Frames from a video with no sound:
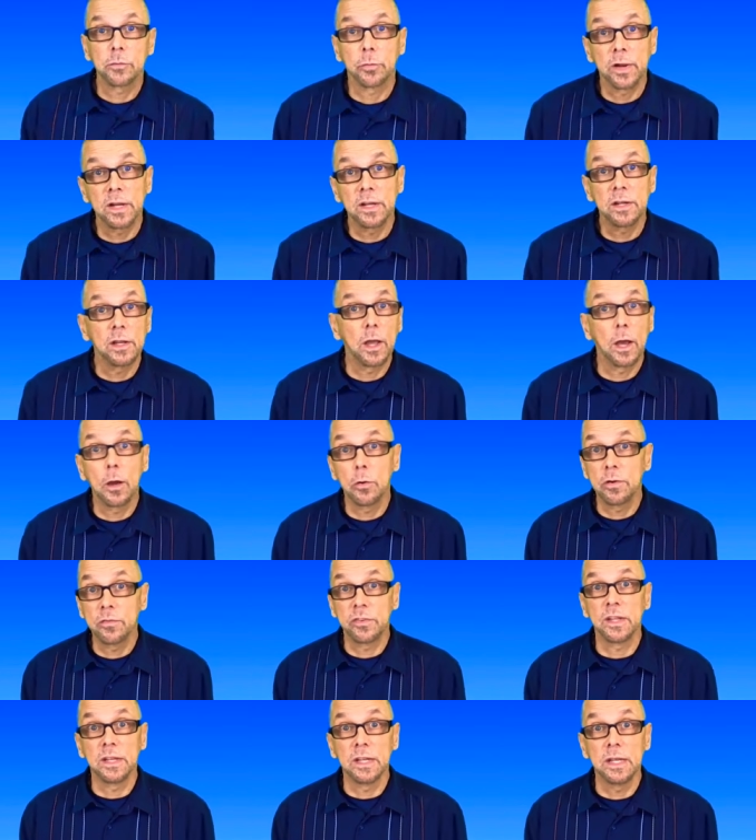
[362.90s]
ready to go if
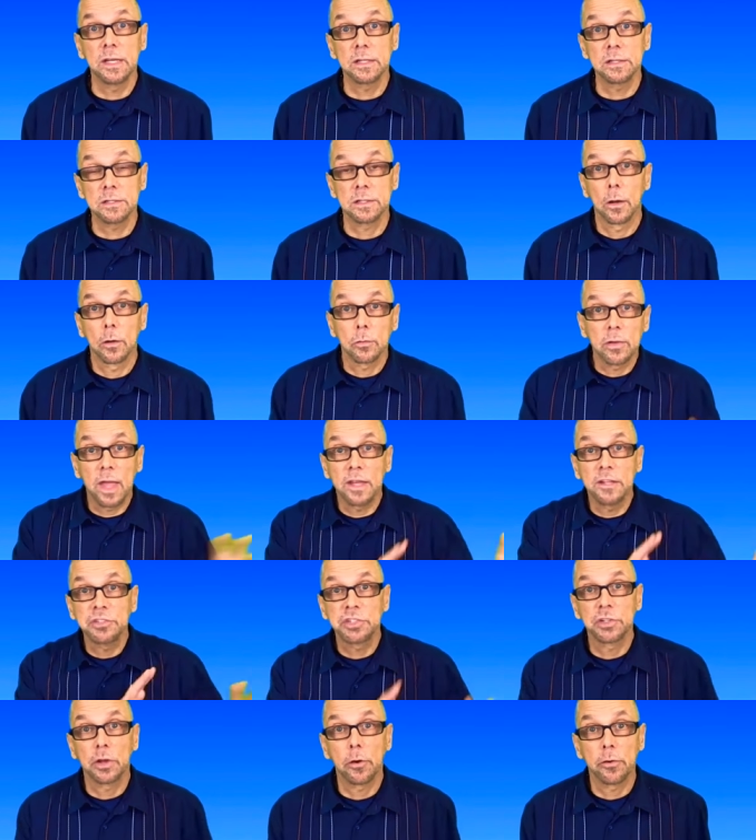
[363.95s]
you need it, a
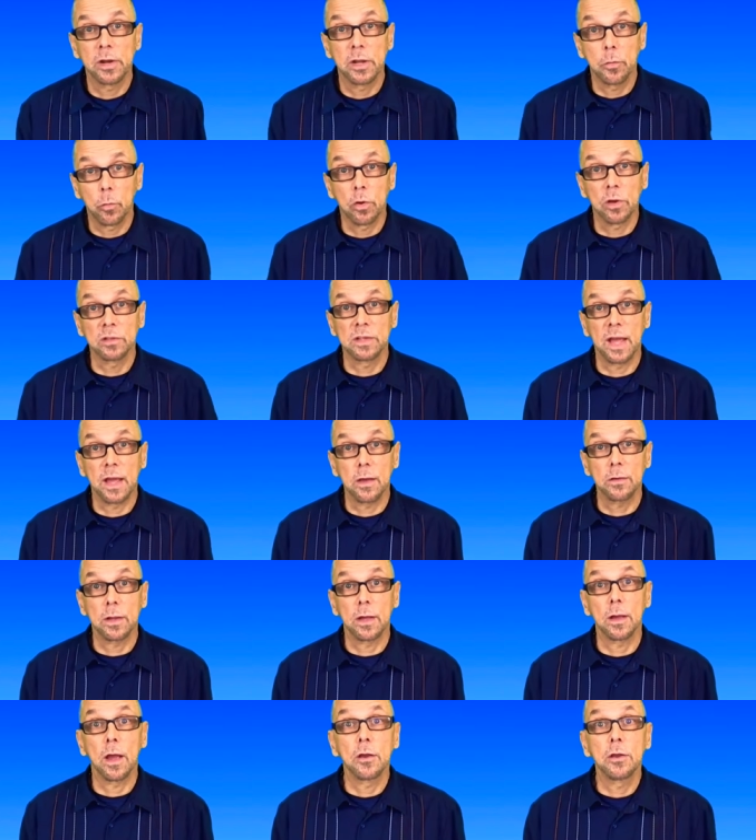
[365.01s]
location already worked out,
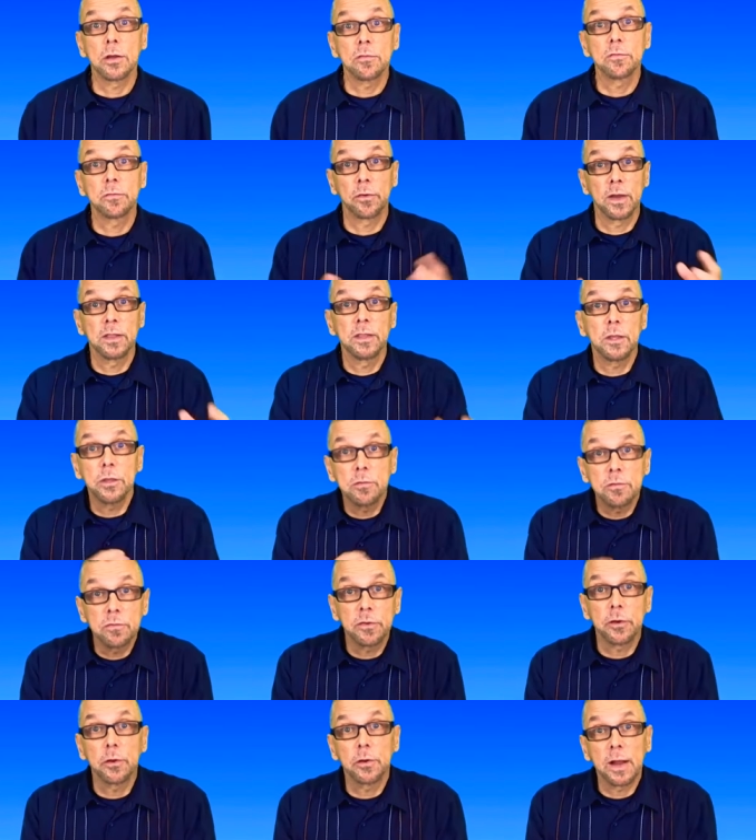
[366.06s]
a good friend that you
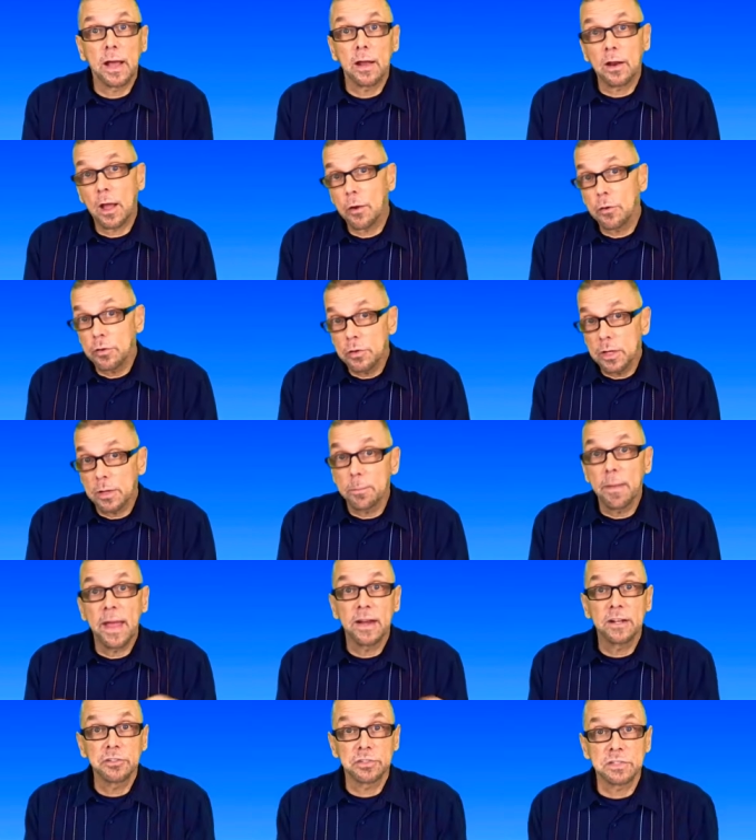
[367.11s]
figured out how you can
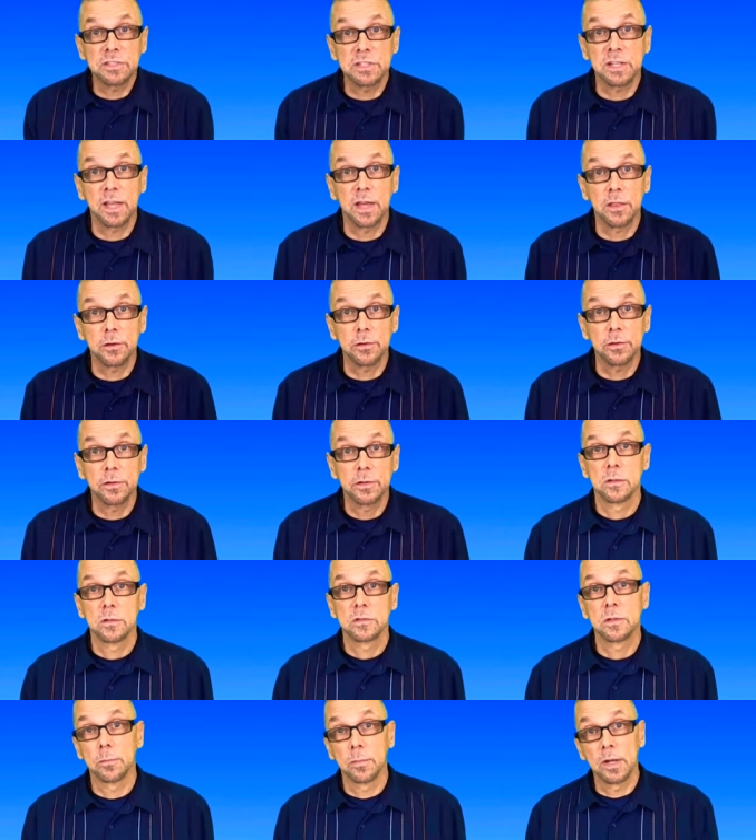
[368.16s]
manage this together,
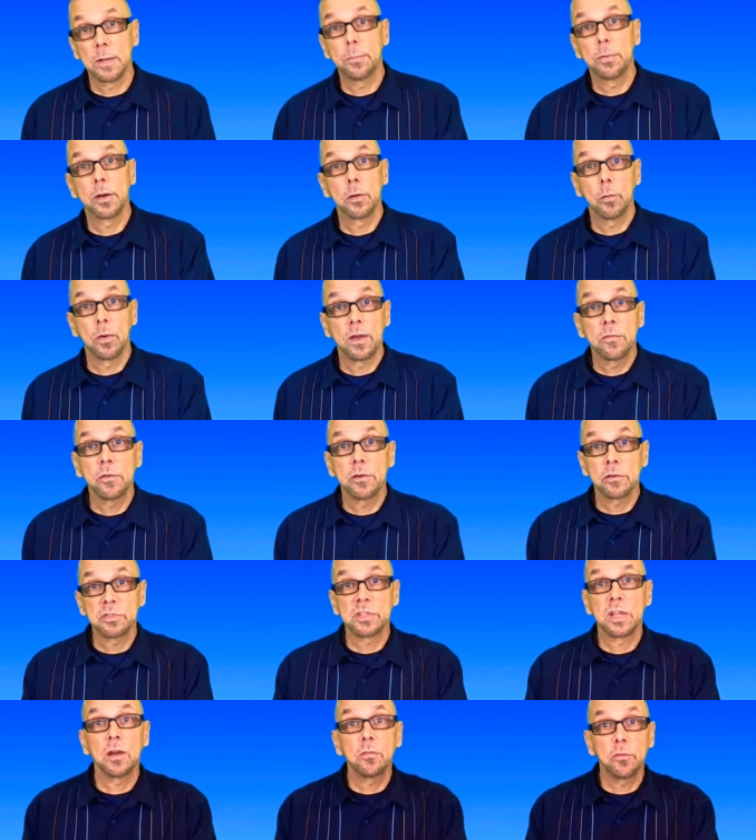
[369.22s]
some money put away for
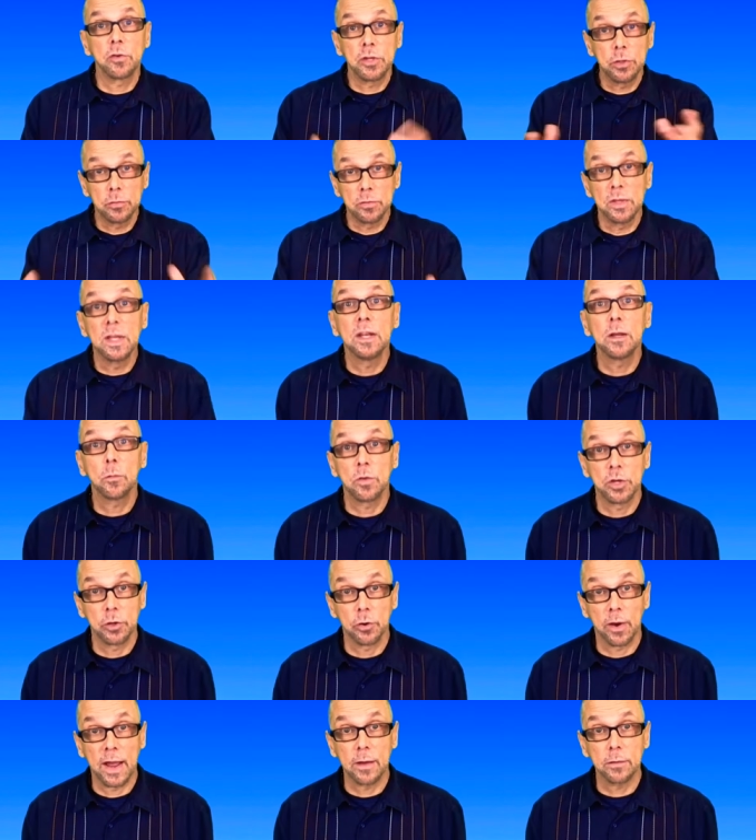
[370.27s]
yourself when you need it, when
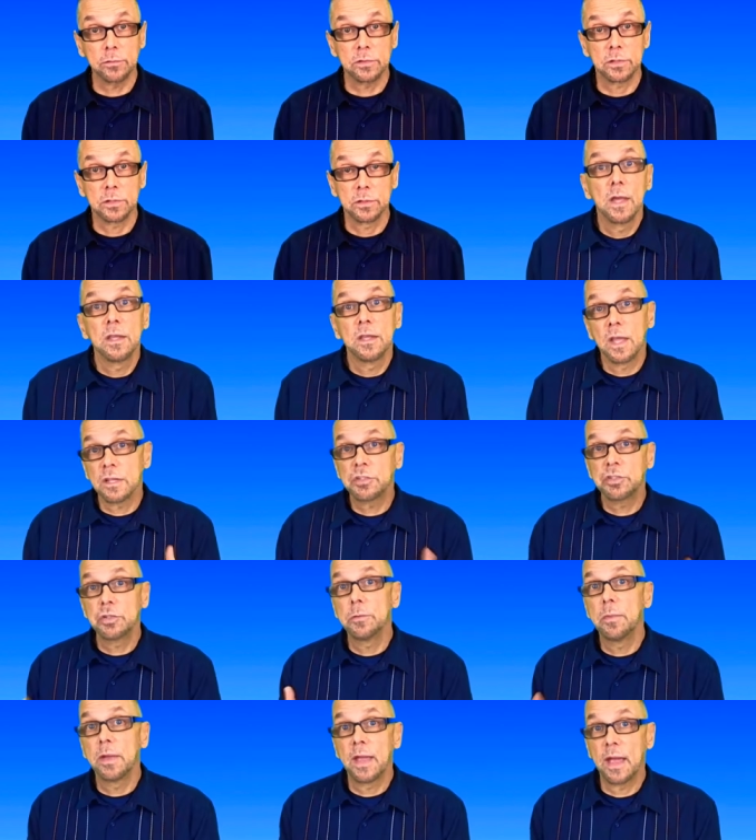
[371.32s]
you're out. Yes,
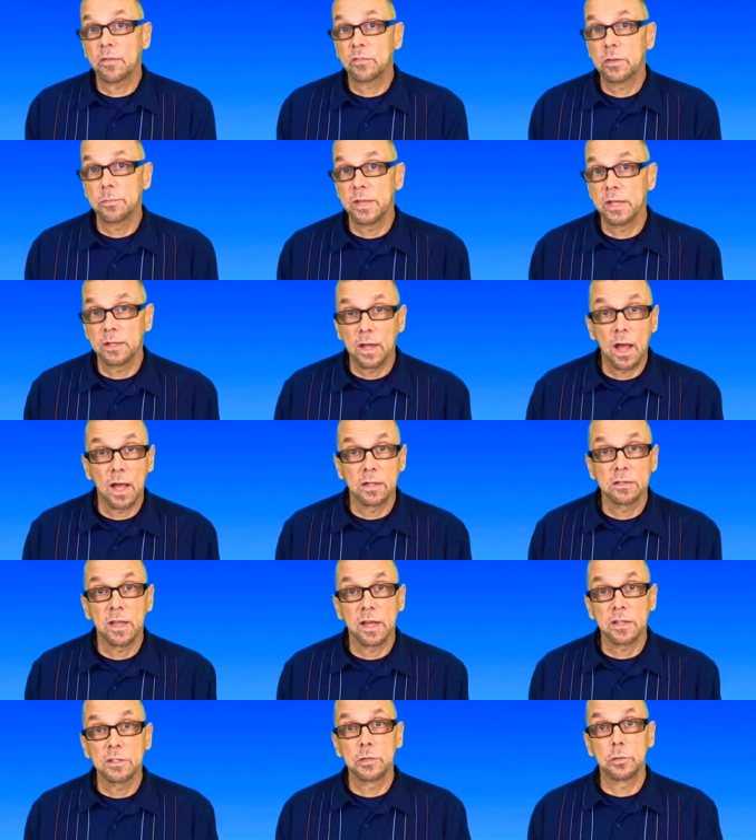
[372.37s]
you may have to be in
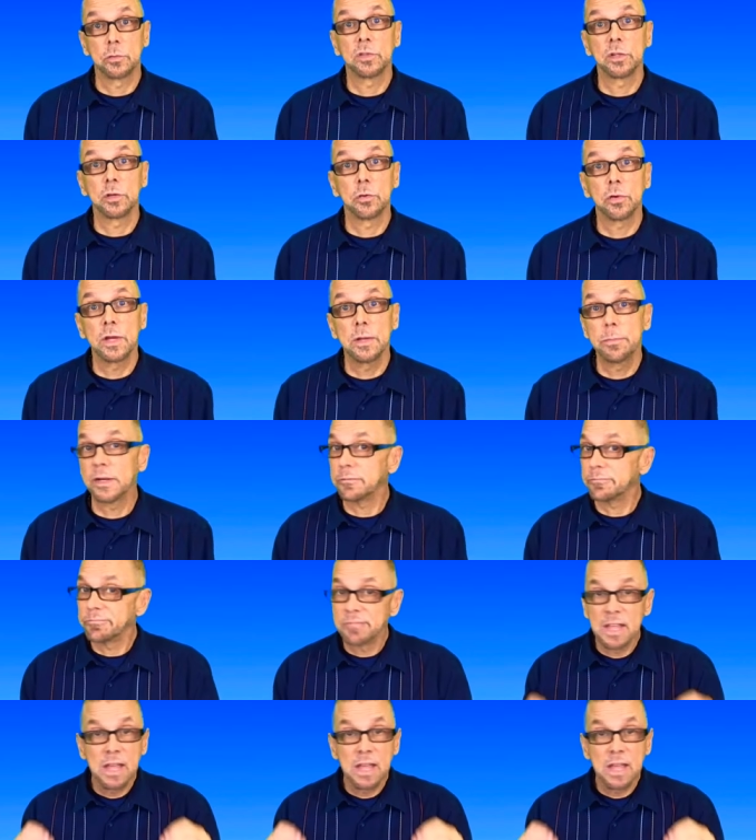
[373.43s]
contact to a degree, but